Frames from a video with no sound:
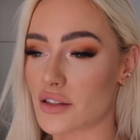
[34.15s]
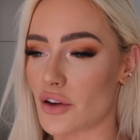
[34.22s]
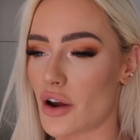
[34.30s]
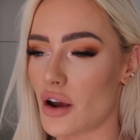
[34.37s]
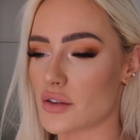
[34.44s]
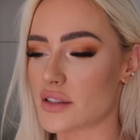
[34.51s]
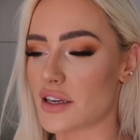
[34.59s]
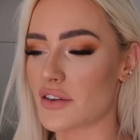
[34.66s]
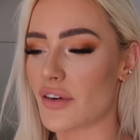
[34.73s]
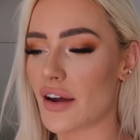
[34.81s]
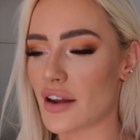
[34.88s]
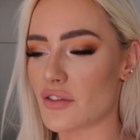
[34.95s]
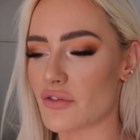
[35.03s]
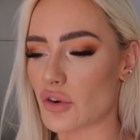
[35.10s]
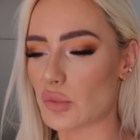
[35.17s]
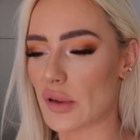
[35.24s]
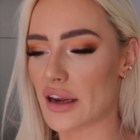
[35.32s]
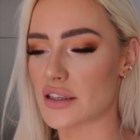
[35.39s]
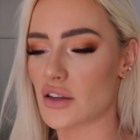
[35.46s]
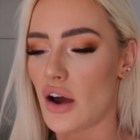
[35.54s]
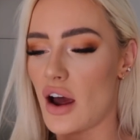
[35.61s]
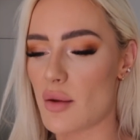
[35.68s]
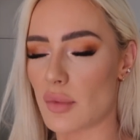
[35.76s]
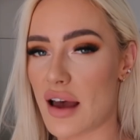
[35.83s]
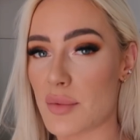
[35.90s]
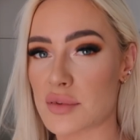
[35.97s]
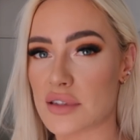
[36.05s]
So I'll see if I can film like a time
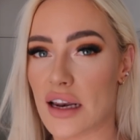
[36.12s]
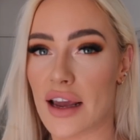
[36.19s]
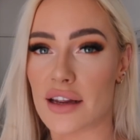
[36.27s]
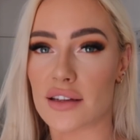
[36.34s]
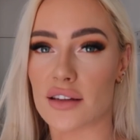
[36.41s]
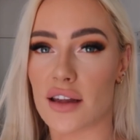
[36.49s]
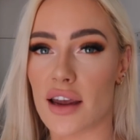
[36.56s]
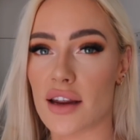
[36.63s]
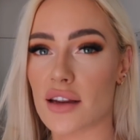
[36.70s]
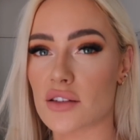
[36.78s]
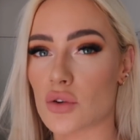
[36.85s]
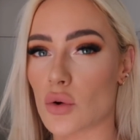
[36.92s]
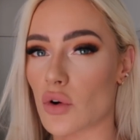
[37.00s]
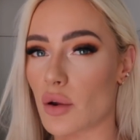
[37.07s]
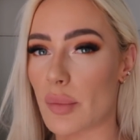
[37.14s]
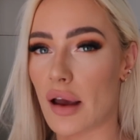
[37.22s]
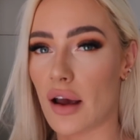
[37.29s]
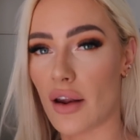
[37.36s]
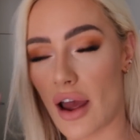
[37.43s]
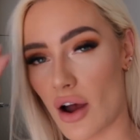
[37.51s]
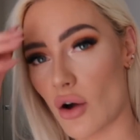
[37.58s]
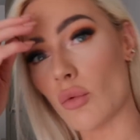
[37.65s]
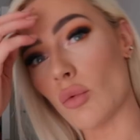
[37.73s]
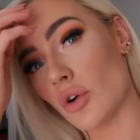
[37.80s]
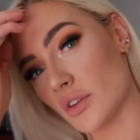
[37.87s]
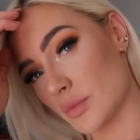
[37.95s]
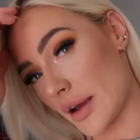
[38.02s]
lapse and I can like talk about how it
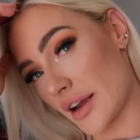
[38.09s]
was,